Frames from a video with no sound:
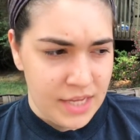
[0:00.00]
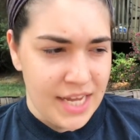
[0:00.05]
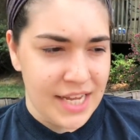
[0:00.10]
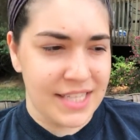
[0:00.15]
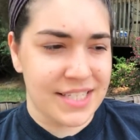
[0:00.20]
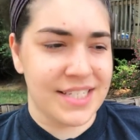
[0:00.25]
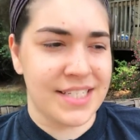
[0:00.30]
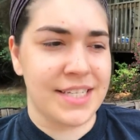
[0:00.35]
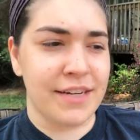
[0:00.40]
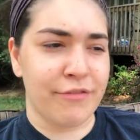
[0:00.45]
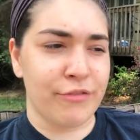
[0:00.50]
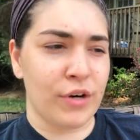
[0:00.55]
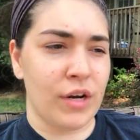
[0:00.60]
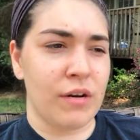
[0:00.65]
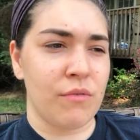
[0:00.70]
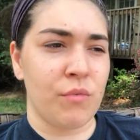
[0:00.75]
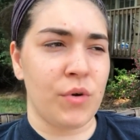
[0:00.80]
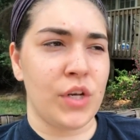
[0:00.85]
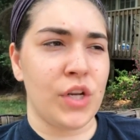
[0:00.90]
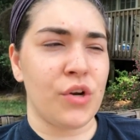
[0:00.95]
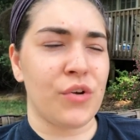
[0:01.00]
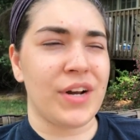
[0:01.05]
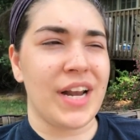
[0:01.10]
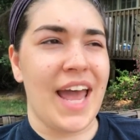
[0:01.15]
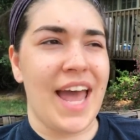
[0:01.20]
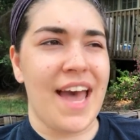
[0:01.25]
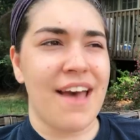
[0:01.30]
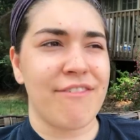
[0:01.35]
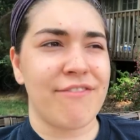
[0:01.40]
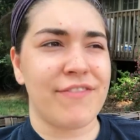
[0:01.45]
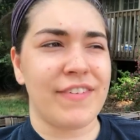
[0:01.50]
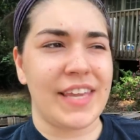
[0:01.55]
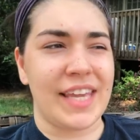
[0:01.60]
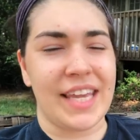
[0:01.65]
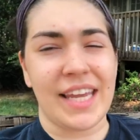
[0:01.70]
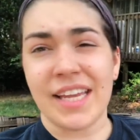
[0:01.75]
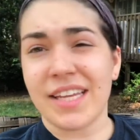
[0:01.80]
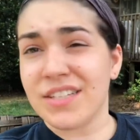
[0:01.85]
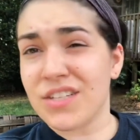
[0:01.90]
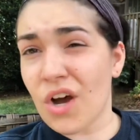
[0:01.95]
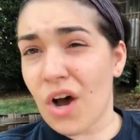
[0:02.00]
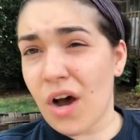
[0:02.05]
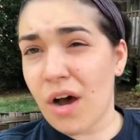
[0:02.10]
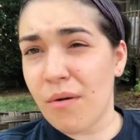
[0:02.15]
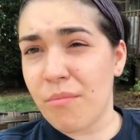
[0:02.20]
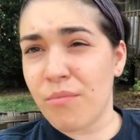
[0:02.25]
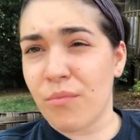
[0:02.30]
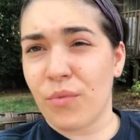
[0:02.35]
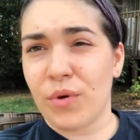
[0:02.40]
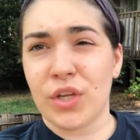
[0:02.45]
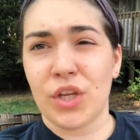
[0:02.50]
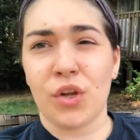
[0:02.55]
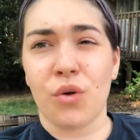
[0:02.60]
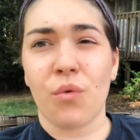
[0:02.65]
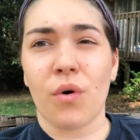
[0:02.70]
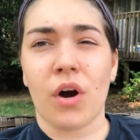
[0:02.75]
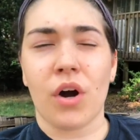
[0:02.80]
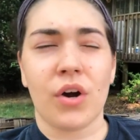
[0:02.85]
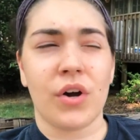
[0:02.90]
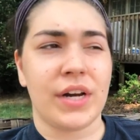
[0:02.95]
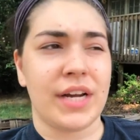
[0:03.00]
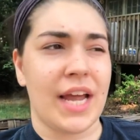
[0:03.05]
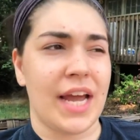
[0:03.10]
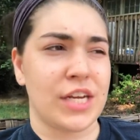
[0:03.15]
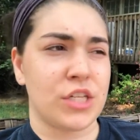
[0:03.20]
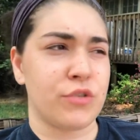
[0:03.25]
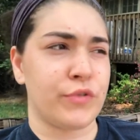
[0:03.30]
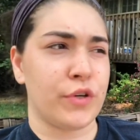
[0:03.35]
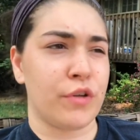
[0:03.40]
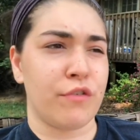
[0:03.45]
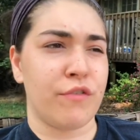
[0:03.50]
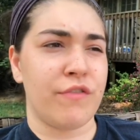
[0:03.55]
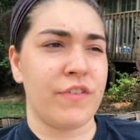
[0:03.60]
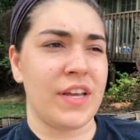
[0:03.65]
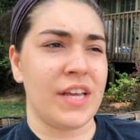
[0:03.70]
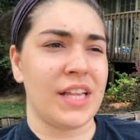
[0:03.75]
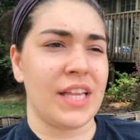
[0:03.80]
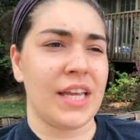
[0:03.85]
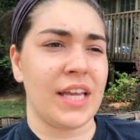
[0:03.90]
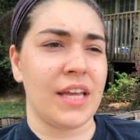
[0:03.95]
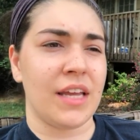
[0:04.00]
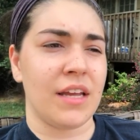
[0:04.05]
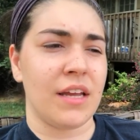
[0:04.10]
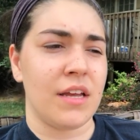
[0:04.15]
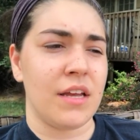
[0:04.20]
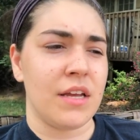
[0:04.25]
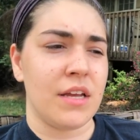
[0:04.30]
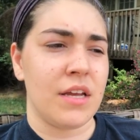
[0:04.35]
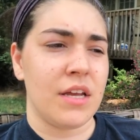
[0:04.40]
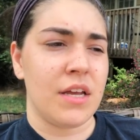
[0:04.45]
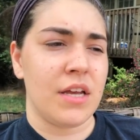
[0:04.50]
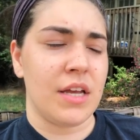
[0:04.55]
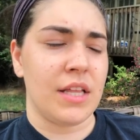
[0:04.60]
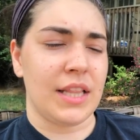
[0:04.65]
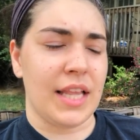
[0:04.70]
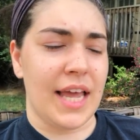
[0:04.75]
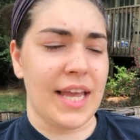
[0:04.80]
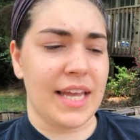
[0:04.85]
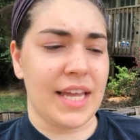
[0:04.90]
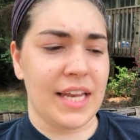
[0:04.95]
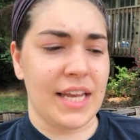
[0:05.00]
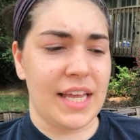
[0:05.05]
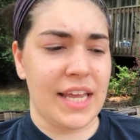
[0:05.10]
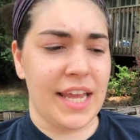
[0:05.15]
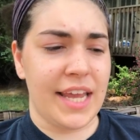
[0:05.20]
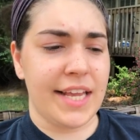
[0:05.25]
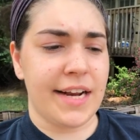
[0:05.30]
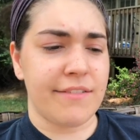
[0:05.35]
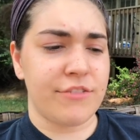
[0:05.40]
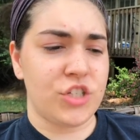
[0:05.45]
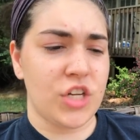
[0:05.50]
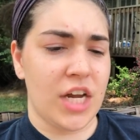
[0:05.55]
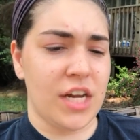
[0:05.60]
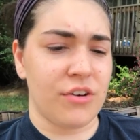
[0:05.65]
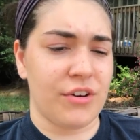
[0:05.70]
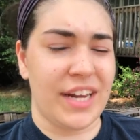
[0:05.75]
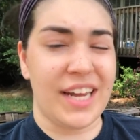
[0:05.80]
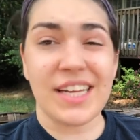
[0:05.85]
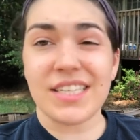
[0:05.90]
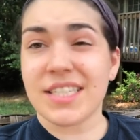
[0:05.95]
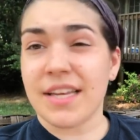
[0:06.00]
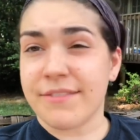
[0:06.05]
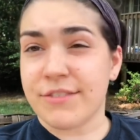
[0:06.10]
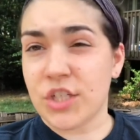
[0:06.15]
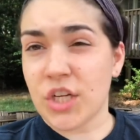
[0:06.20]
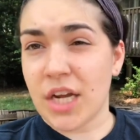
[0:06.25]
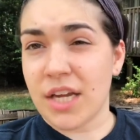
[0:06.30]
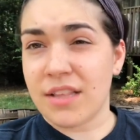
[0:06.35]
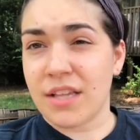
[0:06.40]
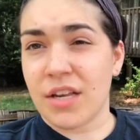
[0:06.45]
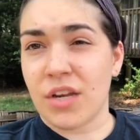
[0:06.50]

It's different when you're an F E Dom, when you are an extroverted feeling, like an E N F J or E S F J,